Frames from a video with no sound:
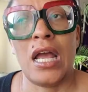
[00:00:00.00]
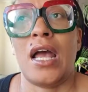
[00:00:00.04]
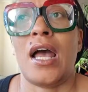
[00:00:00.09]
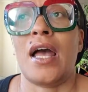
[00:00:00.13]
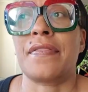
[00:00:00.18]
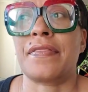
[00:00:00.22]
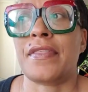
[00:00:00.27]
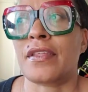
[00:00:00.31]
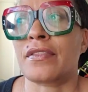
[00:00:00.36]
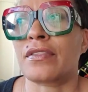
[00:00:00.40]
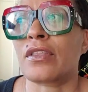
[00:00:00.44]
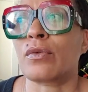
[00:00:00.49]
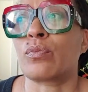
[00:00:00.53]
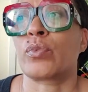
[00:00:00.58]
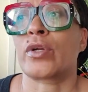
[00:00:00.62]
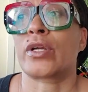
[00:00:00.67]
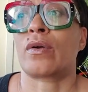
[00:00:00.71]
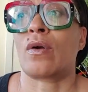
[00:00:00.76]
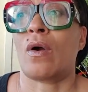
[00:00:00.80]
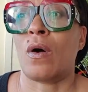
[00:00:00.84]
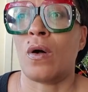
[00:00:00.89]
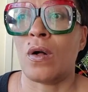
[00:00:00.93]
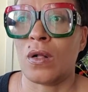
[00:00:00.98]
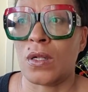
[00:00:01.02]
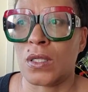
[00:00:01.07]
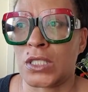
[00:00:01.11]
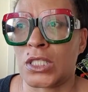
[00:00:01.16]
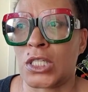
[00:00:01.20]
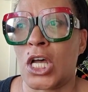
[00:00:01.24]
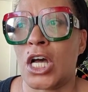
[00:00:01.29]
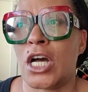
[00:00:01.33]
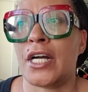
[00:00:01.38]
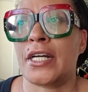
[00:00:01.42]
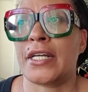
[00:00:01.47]
I think that we're all
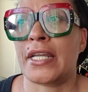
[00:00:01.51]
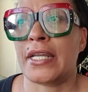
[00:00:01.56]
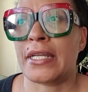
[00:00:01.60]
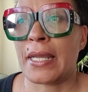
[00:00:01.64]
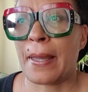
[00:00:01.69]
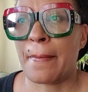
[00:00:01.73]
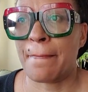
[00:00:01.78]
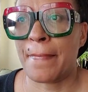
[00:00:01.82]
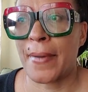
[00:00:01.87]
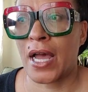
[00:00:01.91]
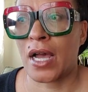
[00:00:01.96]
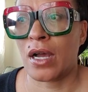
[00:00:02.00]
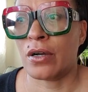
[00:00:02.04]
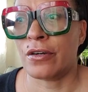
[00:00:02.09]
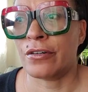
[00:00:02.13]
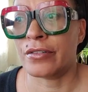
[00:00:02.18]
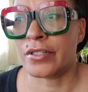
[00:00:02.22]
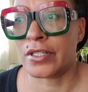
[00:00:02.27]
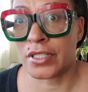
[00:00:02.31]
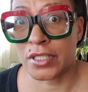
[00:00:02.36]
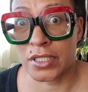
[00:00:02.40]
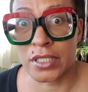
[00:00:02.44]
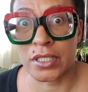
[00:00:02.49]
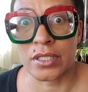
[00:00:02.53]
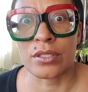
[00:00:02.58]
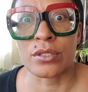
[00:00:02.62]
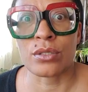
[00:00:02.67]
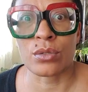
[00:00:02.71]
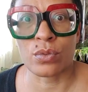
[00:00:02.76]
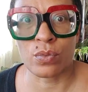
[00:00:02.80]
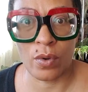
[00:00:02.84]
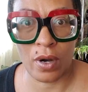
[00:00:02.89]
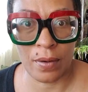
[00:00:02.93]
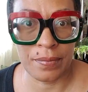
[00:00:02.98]
talking about
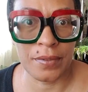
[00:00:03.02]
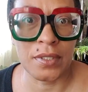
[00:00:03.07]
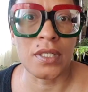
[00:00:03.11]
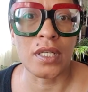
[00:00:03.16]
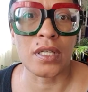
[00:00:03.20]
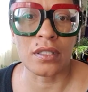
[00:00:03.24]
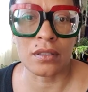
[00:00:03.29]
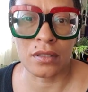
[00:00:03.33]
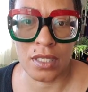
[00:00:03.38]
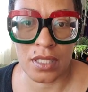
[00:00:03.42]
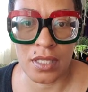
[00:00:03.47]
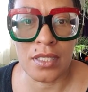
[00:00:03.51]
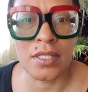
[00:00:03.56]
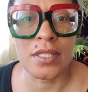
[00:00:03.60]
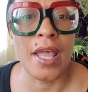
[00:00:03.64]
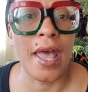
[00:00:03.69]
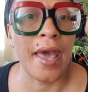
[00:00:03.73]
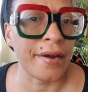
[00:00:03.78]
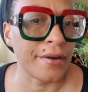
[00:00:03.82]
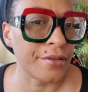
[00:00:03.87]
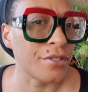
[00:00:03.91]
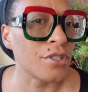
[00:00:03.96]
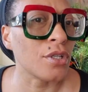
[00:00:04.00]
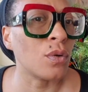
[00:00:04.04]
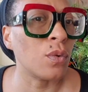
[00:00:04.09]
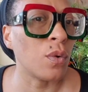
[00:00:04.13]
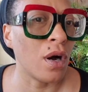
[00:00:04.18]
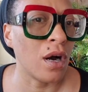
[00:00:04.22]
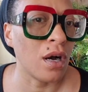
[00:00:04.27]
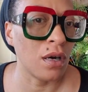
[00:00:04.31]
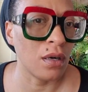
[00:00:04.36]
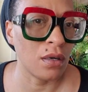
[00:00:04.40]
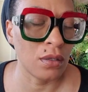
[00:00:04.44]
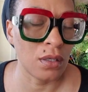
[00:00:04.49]
disrupting the status
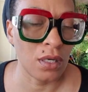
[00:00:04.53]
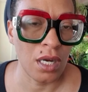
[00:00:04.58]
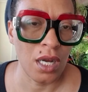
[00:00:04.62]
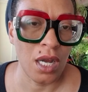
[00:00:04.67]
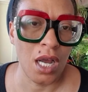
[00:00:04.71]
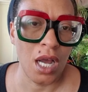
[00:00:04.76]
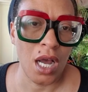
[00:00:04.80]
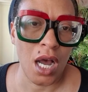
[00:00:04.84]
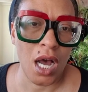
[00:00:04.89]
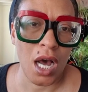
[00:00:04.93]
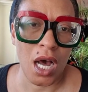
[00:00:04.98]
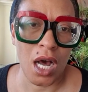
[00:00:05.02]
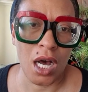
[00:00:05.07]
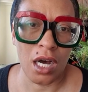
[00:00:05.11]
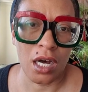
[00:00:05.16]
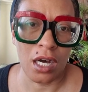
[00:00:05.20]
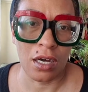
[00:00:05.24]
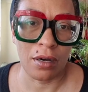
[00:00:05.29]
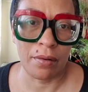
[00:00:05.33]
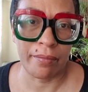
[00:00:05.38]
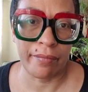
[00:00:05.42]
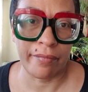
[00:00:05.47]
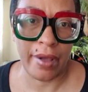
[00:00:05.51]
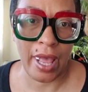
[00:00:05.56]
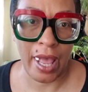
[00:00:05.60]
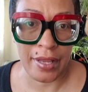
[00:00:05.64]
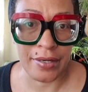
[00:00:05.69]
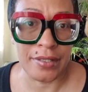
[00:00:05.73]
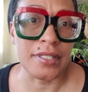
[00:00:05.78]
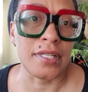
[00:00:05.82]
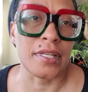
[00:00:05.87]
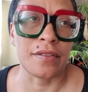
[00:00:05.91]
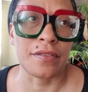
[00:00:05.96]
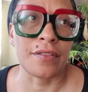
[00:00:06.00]
quo,
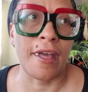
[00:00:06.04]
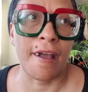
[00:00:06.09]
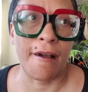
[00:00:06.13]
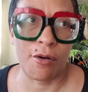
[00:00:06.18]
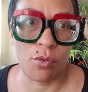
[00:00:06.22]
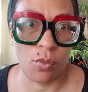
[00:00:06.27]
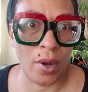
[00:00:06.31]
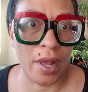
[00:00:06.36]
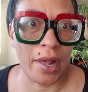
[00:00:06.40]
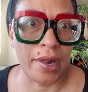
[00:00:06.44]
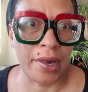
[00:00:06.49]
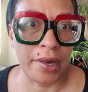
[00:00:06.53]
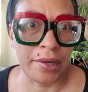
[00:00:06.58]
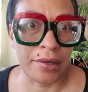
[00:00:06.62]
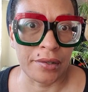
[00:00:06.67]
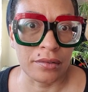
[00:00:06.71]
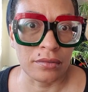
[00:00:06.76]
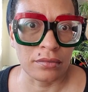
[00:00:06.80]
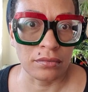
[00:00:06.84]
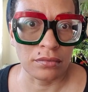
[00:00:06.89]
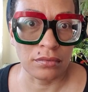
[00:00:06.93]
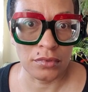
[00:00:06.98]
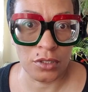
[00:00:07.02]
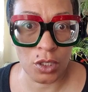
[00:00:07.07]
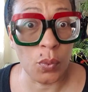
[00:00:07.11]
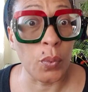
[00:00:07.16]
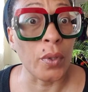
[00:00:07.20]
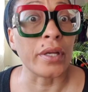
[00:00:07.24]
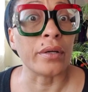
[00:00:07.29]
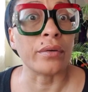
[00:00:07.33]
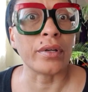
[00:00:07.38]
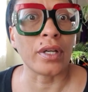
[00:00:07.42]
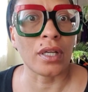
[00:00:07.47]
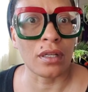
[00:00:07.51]
and in that way,
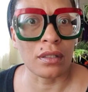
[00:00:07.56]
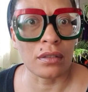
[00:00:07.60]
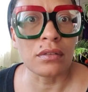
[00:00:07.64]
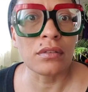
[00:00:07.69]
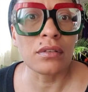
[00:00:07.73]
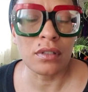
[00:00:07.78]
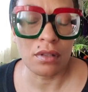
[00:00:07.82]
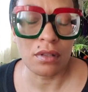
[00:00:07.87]
queering.